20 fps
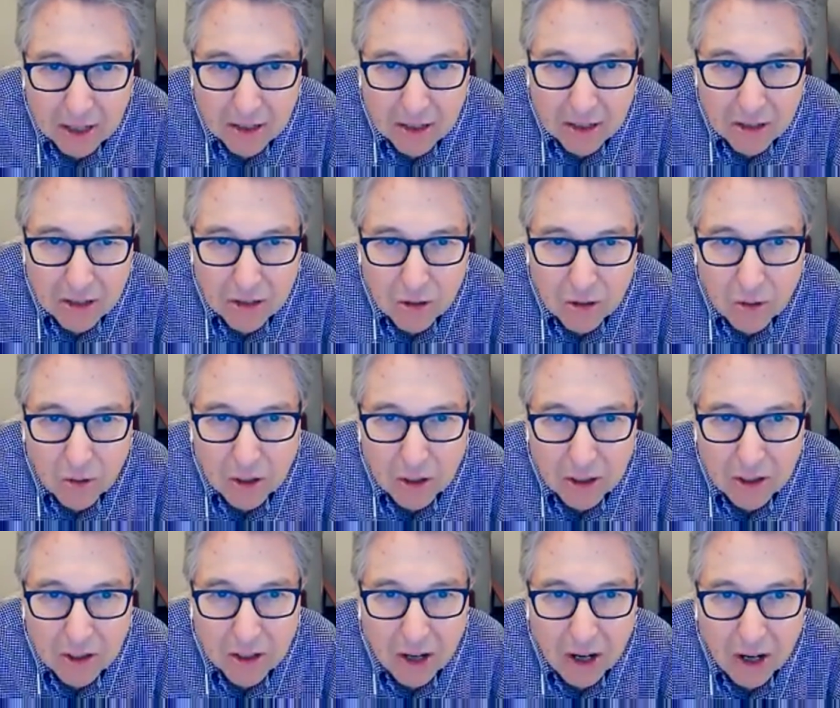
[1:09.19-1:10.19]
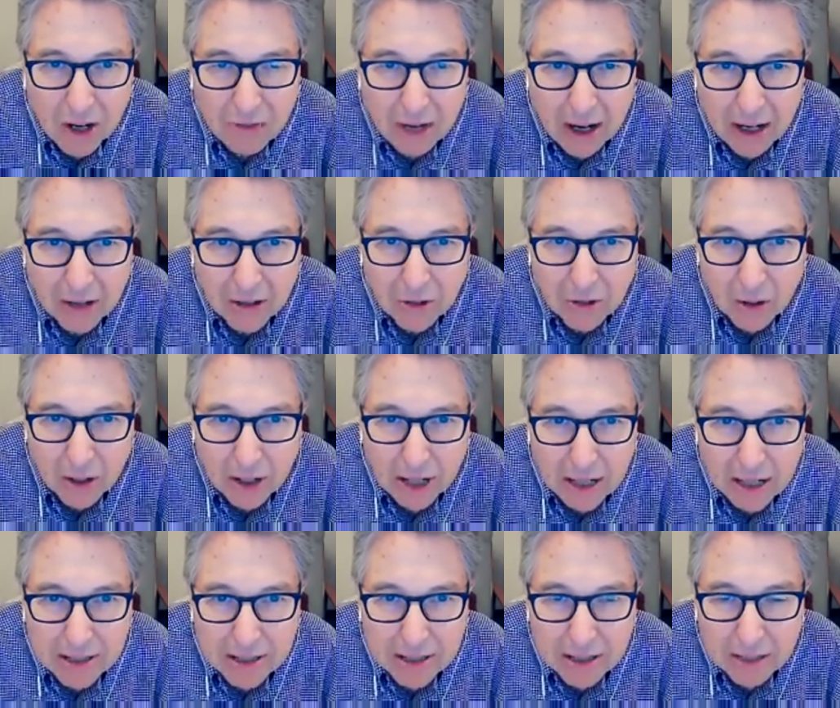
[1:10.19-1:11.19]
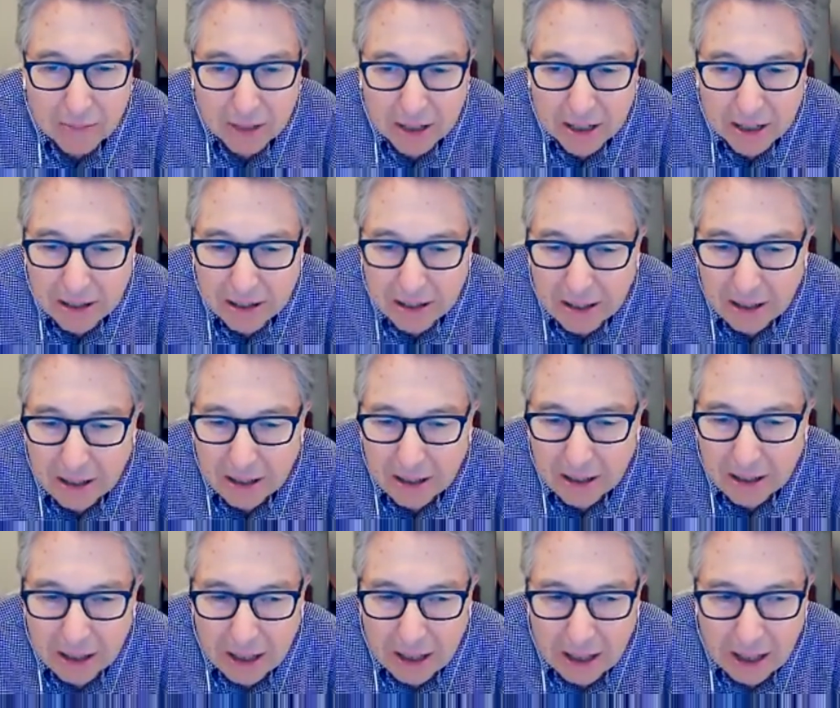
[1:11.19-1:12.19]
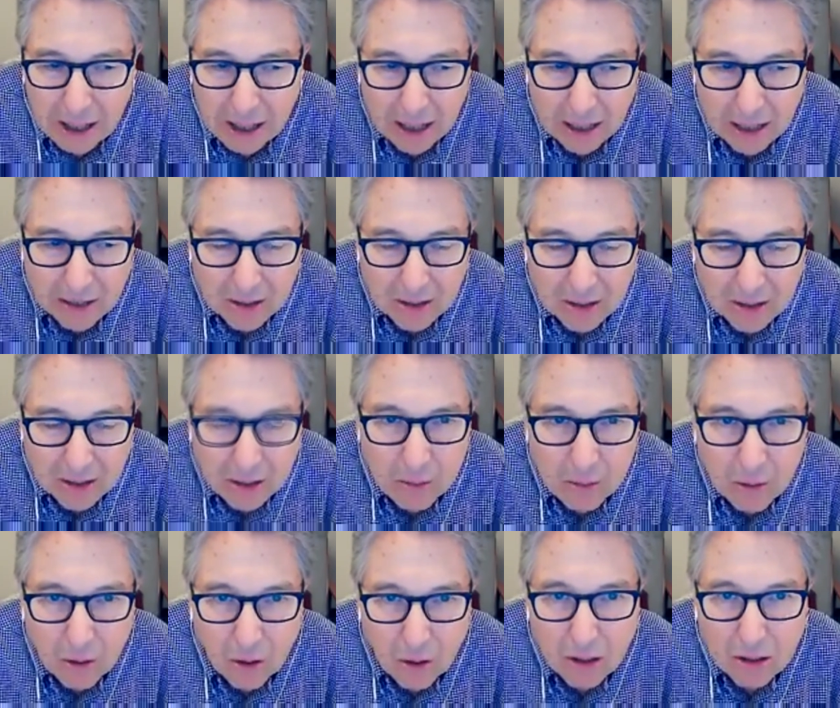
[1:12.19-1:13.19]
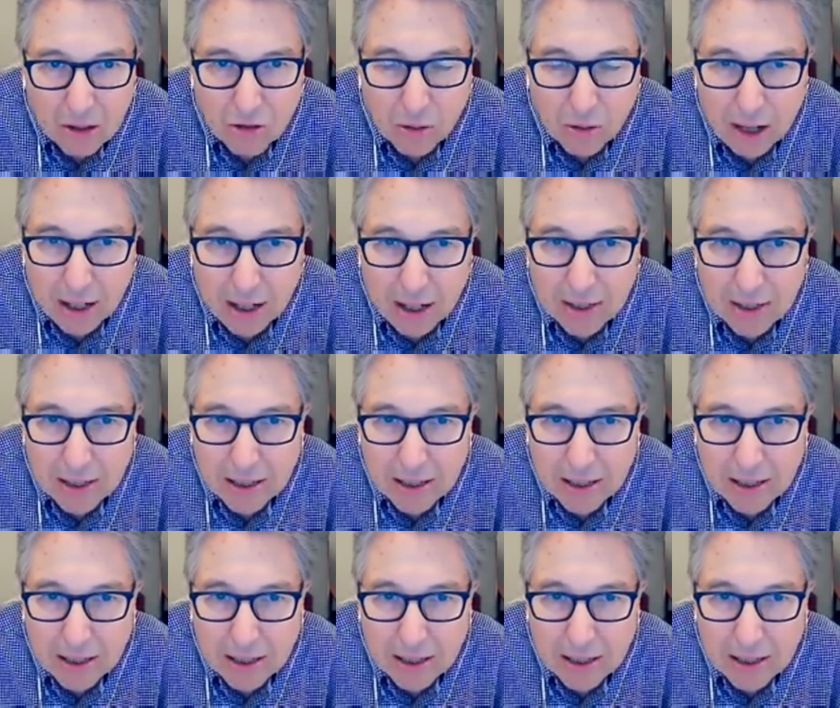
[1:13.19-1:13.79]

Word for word: the Student Nonviolent Organizing Committee. And we were all trained